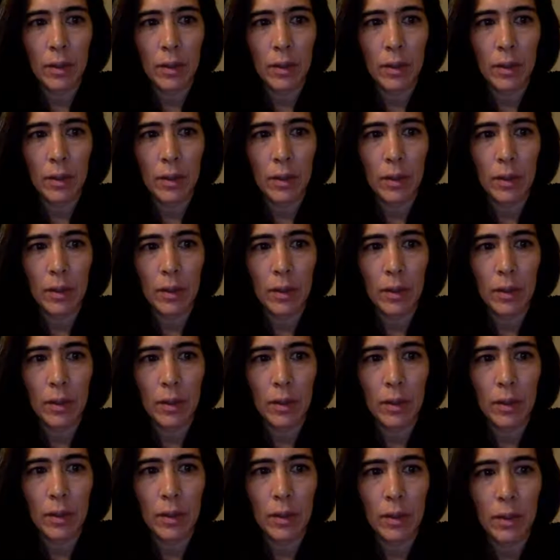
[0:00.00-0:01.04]
Hi guys,
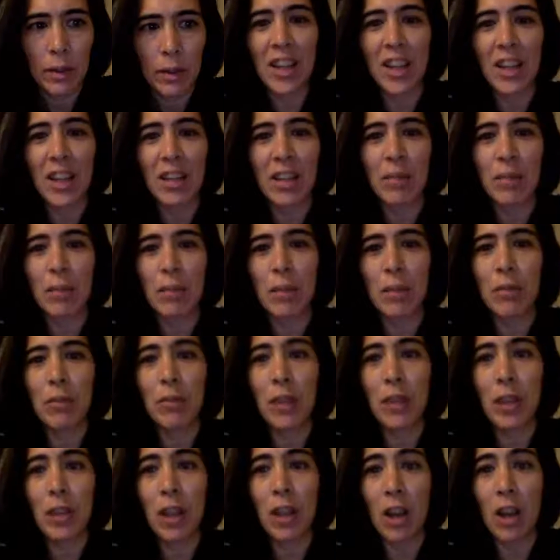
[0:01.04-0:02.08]
sorry, I fell
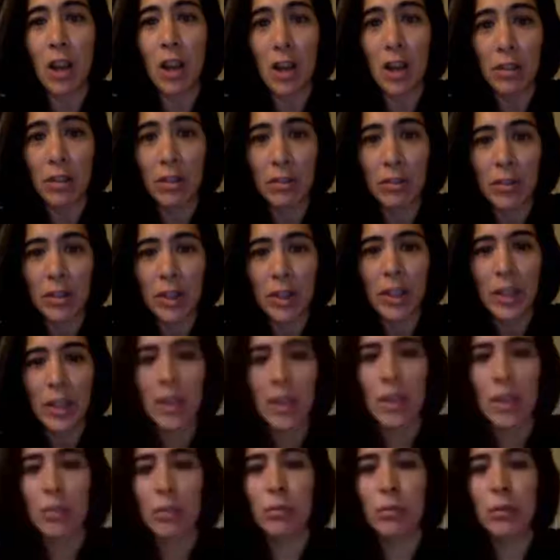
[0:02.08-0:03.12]
off.
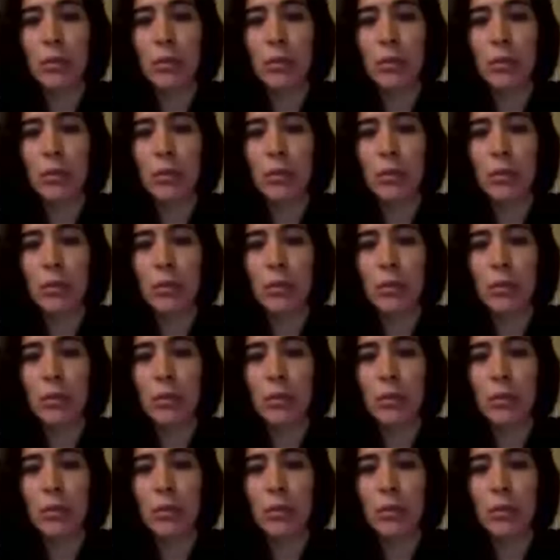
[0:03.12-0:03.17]
Really